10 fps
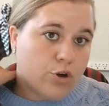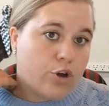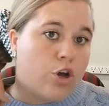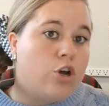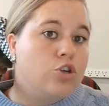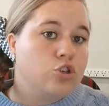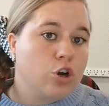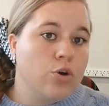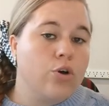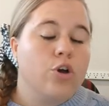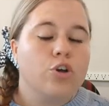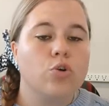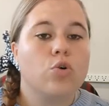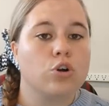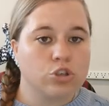So your
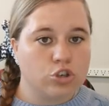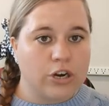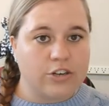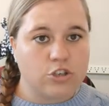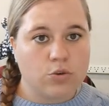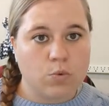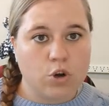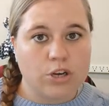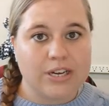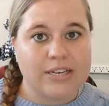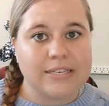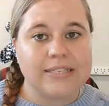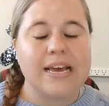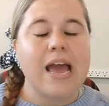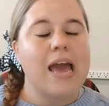construction workers
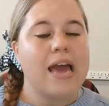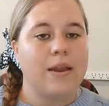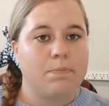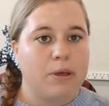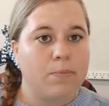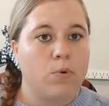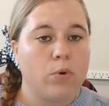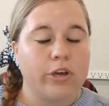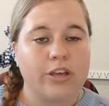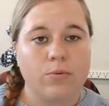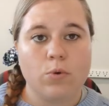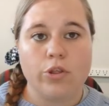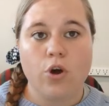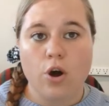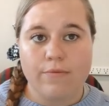and people working with
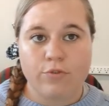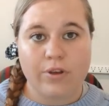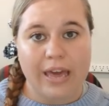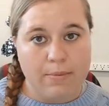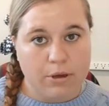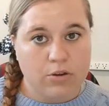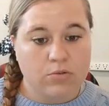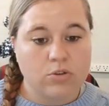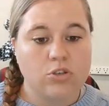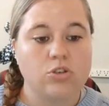harmful chemicals,